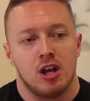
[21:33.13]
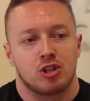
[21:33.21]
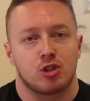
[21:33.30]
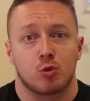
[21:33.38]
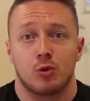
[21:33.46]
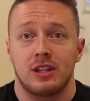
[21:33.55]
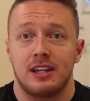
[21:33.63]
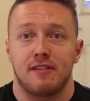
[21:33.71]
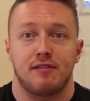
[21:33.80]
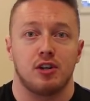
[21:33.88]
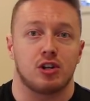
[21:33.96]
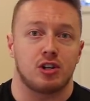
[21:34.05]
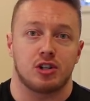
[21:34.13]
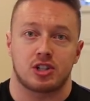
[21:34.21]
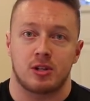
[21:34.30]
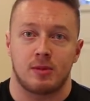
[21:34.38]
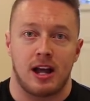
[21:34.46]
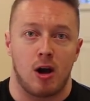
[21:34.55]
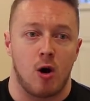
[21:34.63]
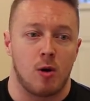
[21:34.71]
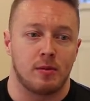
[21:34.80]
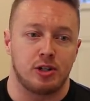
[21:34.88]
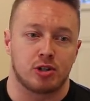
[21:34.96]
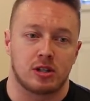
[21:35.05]
So really, if you're someone at
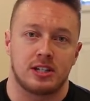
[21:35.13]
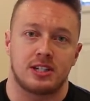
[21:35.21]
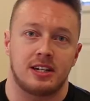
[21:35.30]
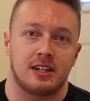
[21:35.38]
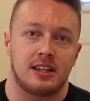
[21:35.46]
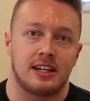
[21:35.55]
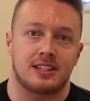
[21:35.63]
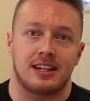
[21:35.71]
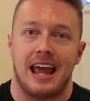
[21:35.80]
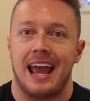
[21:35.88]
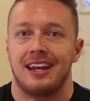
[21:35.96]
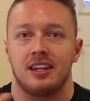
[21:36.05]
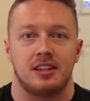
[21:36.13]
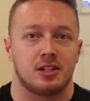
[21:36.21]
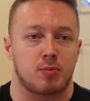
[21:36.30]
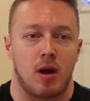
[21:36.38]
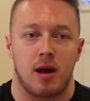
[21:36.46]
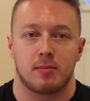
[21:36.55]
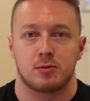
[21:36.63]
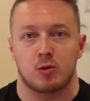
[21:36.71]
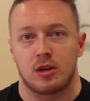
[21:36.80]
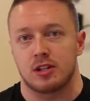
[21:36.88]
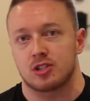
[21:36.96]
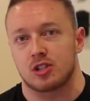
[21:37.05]
home and you're listening to this and any of these problems,
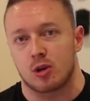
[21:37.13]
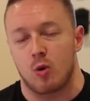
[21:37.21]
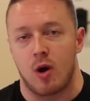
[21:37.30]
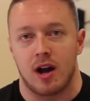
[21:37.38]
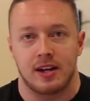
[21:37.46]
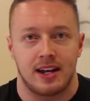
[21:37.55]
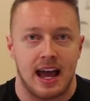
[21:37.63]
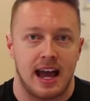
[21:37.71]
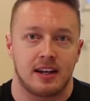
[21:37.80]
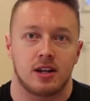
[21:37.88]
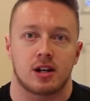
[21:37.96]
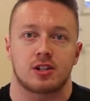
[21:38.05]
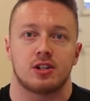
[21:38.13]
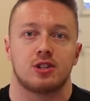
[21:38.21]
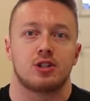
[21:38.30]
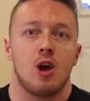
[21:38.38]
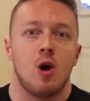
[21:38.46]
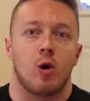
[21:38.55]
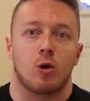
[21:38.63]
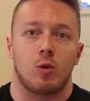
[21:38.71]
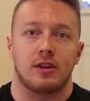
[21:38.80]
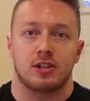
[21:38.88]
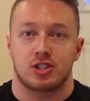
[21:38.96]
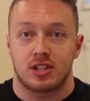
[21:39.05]
whether it's the quad and adductors or
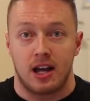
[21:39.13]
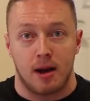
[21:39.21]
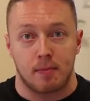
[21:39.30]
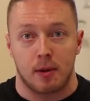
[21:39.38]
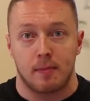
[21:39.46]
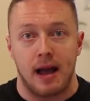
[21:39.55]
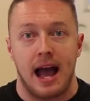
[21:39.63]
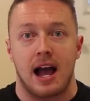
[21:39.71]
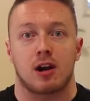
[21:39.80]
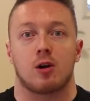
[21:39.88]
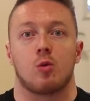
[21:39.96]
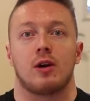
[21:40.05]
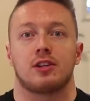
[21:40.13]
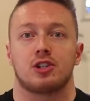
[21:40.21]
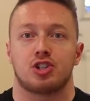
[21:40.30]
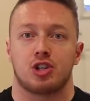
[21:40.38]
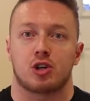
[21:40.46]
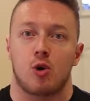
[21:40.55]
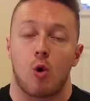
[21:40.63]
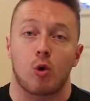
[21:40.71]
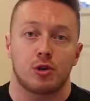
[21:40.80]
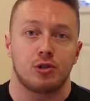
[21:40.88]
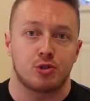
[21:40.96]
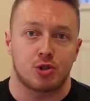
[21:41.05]
whether it's the upper back or whether it's your
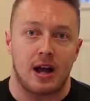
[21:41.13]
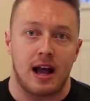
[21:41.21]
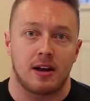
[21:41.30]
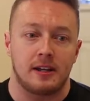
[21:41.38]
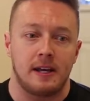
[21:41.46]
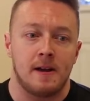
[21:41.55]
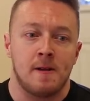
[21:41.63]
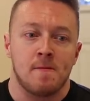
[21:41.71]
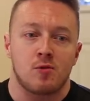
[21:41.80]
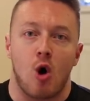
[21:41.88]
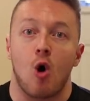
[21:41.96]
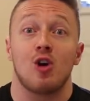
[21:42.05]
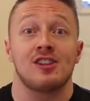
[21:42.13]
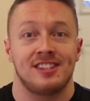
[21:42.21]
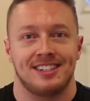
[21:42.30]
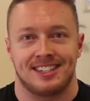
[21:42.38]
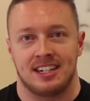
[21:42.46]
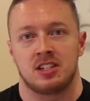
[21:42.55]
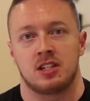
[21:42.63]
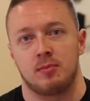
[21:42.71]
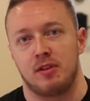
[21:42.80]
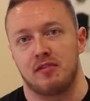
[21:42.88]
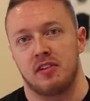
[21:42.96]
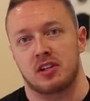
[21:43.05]
core neutrality, all of these things can
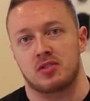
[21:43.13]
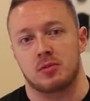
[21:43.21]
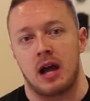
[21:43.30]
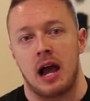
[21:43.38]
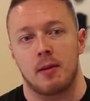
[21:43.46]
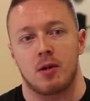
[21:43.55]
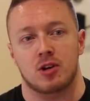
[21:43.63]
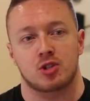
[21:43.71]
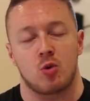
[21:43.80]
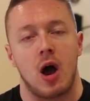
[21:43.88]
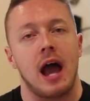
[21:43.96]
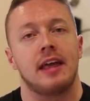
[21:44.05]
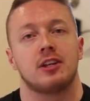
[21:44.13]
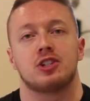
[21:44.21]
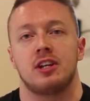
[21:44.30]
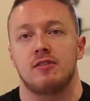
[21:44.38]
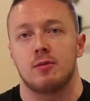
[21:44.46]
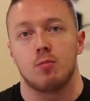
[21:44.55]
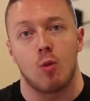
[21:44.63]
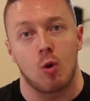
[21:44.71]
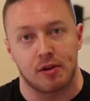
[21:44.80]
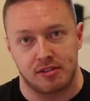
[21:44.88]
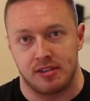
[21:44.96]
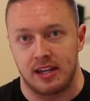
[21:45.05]
be fixed from the high bar squat. And there's even
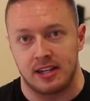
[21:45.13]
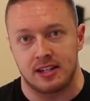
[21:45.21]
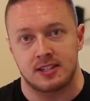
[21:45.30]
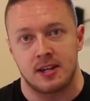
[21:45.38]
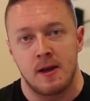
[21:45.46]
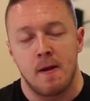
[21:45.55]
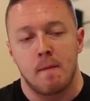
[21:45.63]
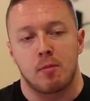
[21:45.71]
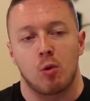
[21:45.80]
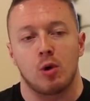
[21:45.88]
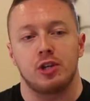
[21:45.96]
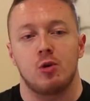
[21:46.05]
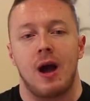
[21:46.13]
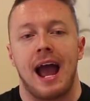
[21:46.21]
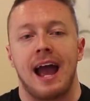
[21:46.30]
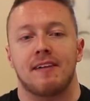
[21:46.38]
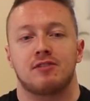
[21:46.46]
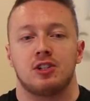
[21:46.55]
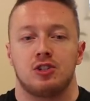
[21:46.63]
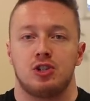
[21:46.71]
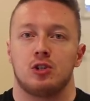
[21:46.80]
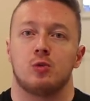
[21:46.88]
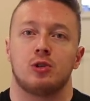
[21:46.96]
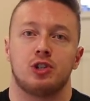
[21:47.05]
more things, but what you have to
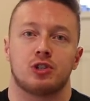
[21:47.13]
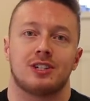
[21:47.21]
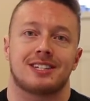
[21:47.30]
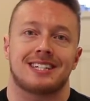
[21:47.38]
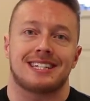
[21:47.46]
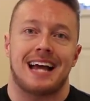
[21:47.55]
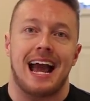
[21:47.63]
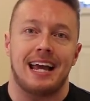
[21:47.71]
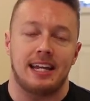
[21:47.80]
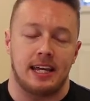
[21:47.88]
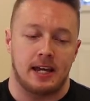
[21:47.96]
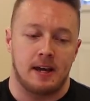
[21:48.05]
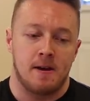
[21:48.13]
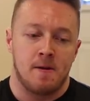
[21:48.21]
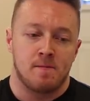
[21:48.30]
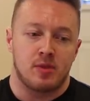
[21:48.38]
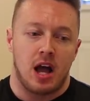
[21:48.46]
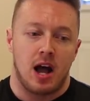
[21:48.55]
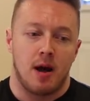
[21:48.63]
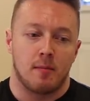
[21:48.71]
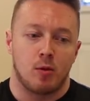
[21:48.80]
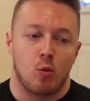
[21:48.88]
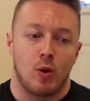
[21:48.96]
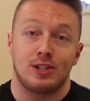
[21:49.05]
do when you're deciding
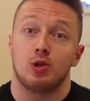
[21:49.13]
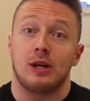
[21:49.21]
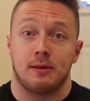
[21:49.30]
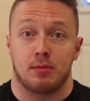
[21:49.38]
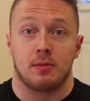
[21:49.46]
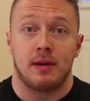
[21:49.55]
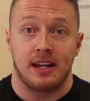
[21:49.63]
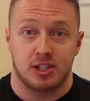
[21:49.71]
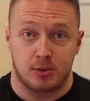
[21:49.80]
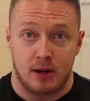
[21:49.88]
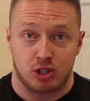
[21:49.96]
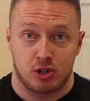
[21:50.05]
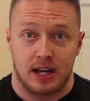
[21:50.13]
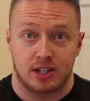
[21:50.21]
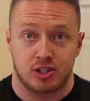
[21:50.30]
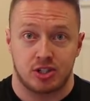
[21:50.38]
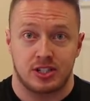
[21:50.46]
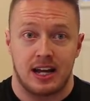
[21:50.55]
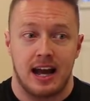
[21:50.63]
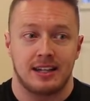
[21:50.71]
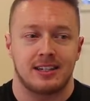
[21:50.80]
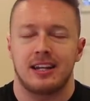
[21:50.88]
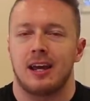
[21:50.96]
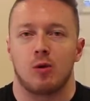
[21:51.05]
when to implement a special
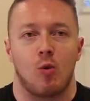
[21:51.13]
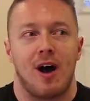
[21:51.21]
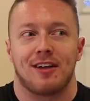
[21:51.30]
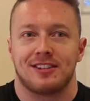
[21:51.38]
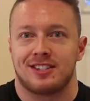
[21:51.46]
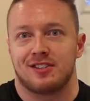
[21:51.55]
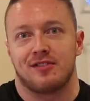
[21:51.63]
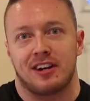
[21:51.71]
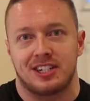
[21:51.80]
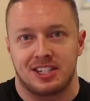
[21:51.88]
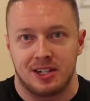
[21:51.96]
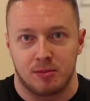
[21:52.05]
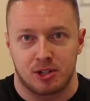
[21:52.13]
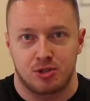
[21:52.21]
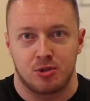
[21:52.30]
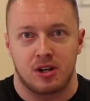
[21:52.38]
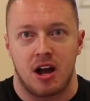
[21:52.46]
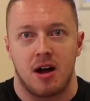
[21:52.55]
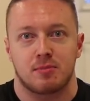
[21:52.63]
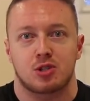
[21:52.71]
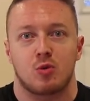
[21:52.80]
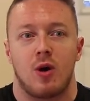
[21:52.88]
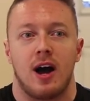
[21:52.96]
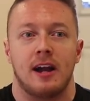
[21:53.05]
exercise, and while this is very similar to a comp
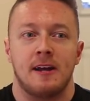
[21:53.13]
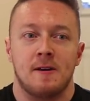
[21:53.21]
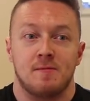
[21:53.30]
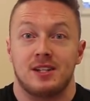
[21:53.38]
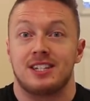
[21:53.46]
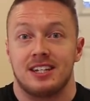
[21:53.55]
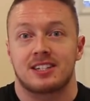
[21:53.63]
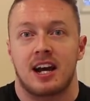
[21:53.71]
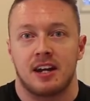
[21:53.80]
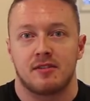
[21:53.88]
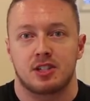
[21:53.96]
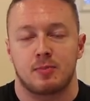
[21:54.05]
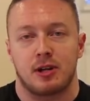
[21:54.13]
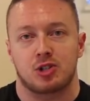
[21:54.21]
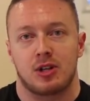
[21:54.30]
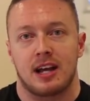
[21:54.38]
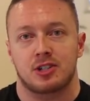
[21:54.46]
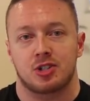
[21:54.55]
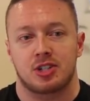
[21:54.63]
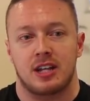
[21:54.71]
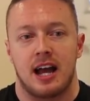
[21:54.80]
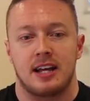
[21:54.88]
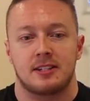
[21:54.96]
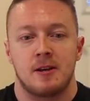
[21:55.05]
squat, this is kind of a special
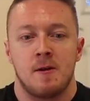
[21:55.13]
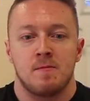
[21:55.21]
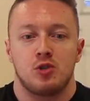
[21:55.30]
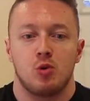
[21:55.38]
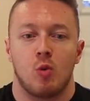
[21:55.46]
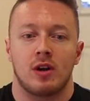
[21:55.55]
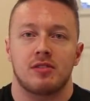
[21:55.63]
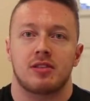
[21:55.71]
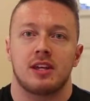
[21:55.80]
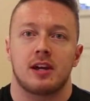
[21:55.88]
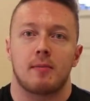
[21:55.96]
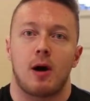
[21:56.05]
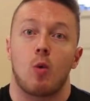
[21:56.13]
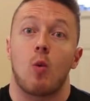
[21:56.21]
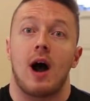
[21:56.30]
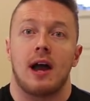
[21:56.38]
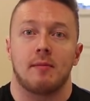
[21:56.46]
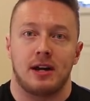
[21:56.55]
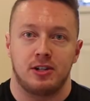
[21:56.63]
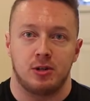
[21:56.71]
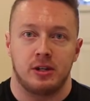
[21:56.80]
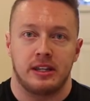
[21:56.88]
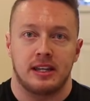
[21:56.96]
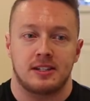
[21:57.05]
exercise, you want to think about, why am I
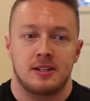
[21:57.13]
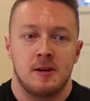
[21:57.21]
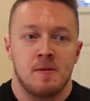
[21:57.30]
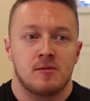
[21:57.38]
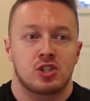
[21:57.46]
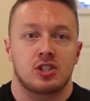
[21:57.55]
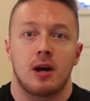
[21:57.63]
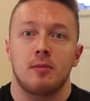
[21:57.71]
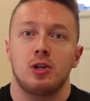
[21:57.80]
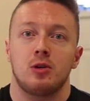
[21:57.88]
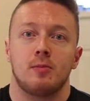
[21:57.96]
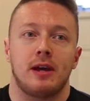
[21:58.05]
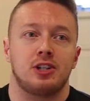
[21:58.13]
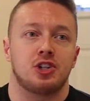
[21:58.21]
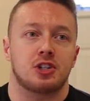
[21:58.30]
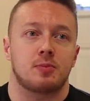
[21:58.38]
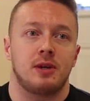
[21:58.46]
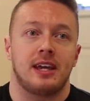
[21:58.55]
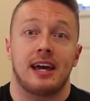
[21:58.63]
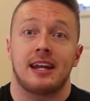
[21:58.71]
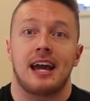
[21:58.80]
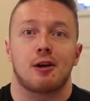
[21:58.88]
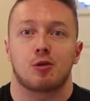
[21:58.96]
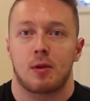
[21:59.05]
doing this? Some of you may just be
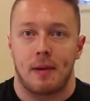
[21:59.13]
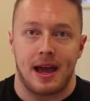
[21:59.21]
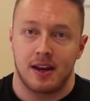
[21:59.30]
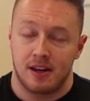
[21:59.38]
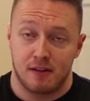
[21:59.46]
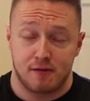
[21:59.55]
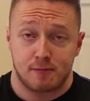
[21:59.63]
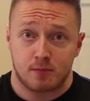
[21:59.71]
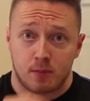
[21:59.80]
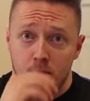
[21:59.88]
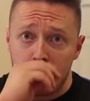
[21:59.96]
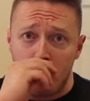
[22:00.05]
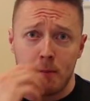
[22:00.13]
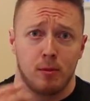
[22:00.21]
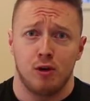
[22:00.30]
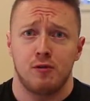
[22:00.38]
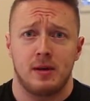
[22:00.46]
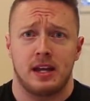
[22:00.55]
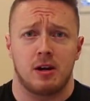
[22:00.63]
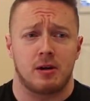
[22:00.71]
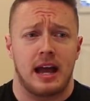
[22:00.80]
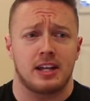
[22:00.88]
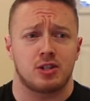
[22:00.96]
getting out a repetitive movement, okay?